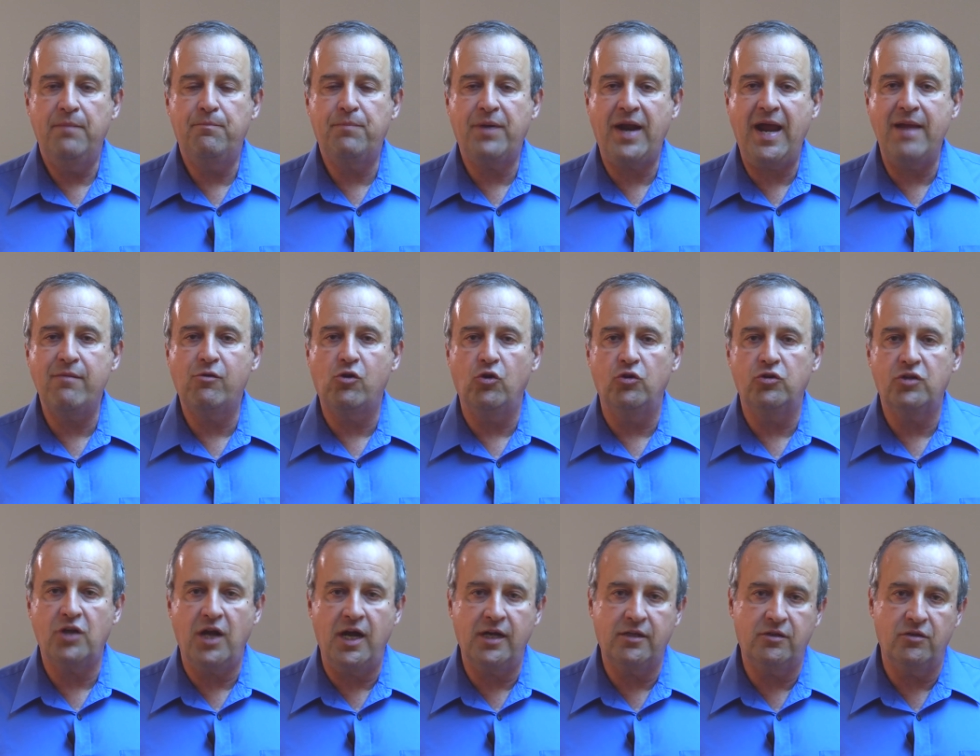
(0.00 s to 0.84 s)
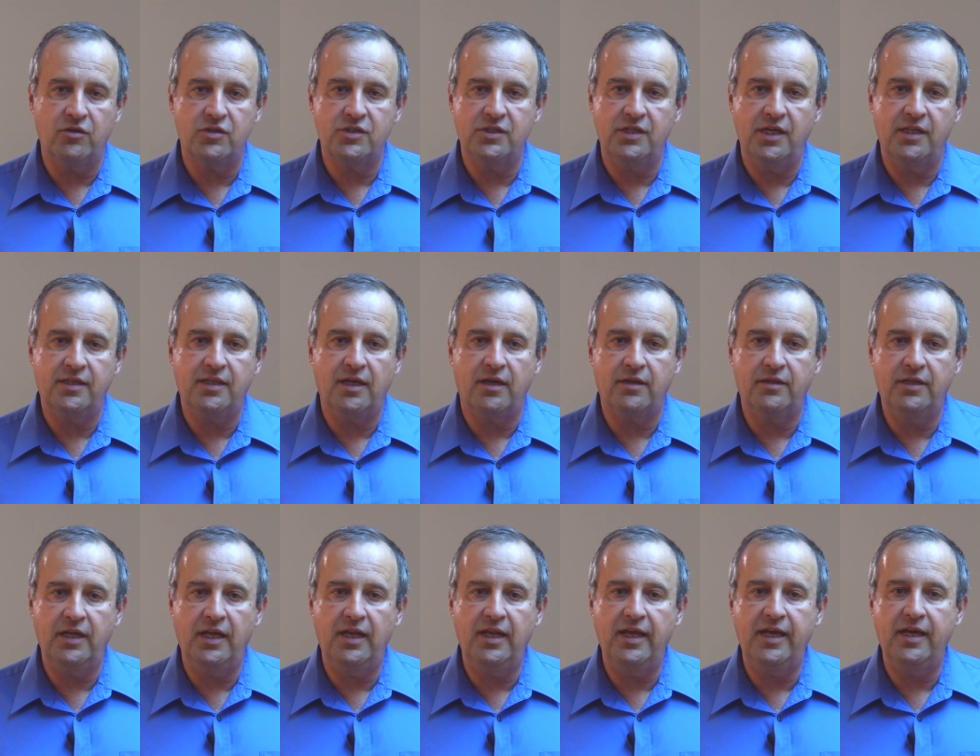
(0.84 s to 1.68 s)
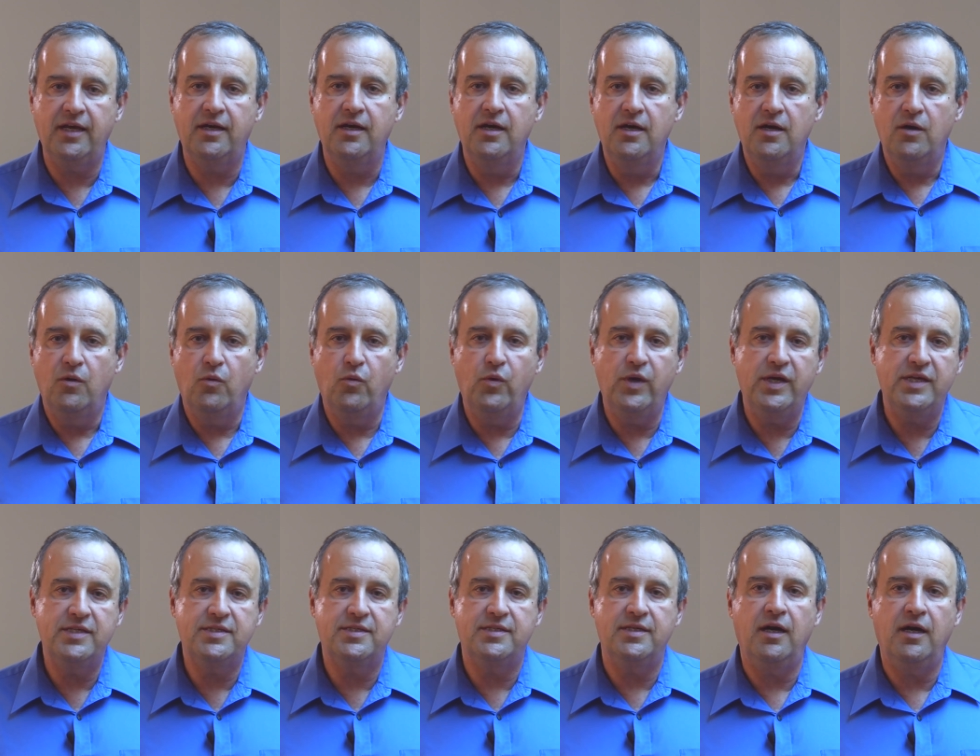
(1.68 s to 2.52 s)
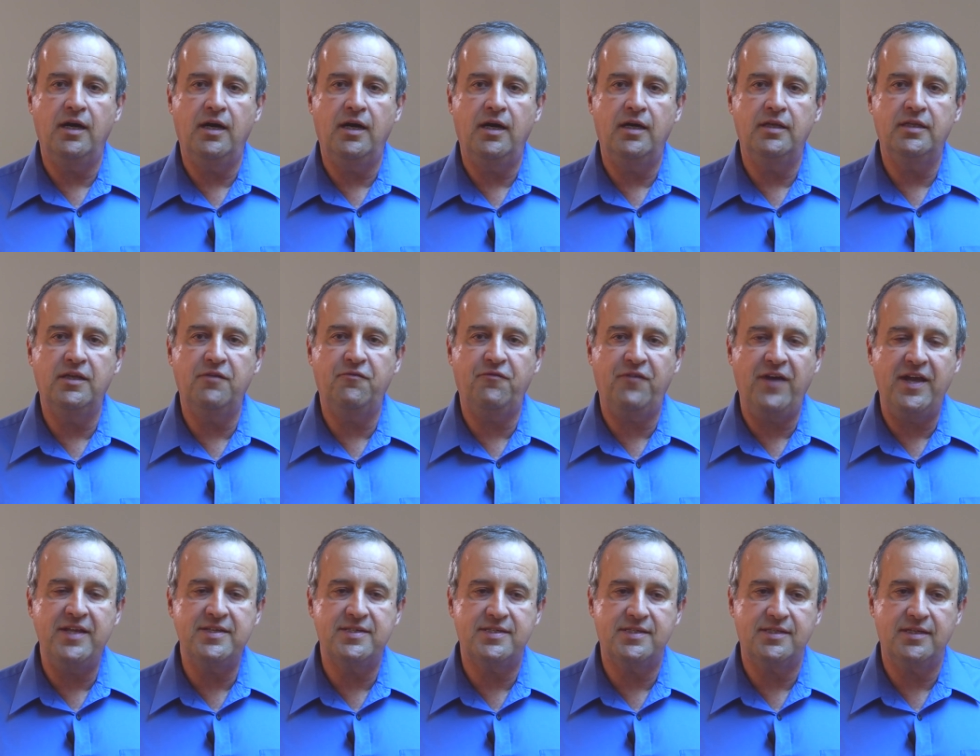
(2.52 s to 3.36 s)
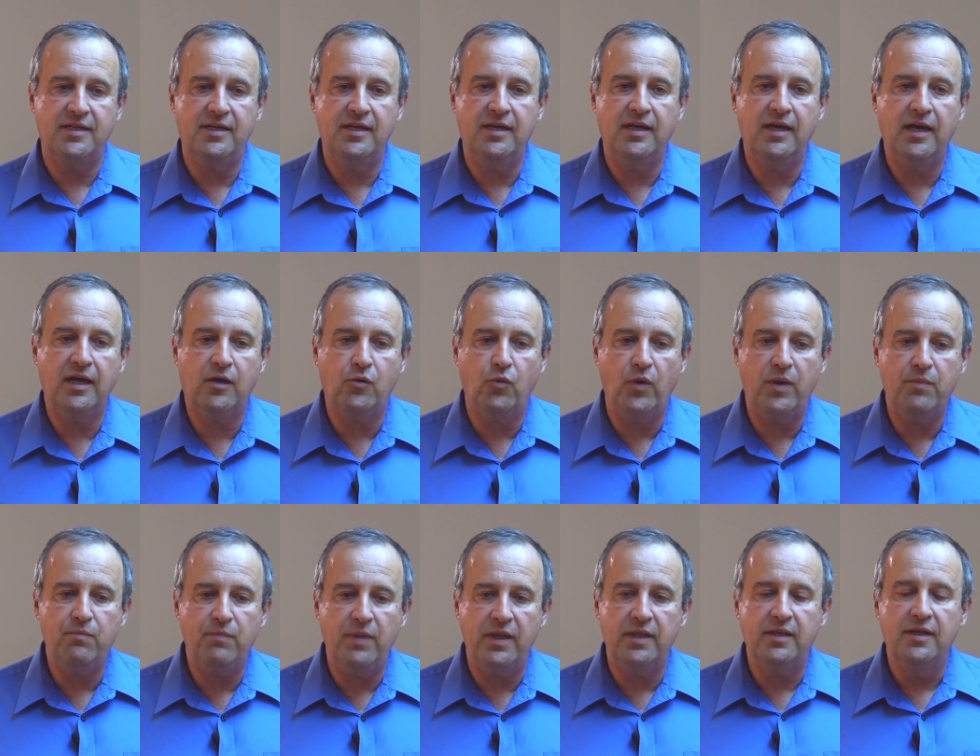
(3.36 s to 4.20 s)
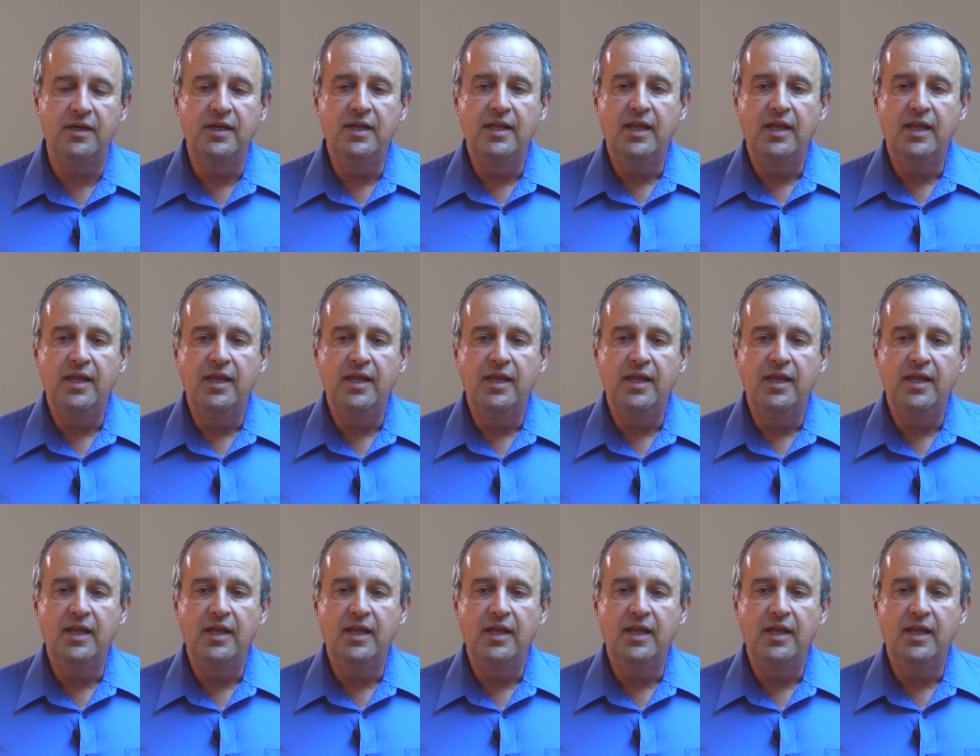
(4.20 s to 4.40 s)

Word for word: prime contractors that are dealing with uh, defense uh, equipment.